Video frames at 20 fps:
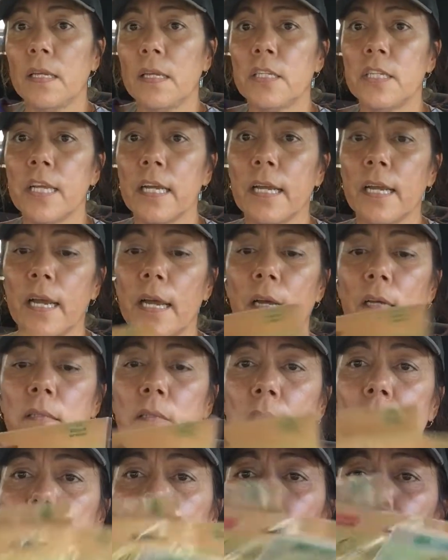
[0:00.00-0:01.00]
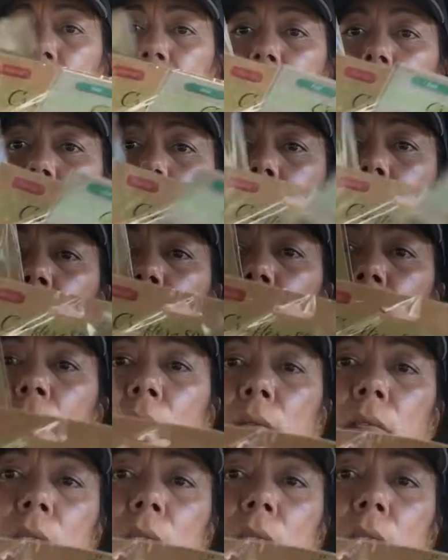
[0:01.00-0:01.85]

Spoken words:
Check out, I mean, come on,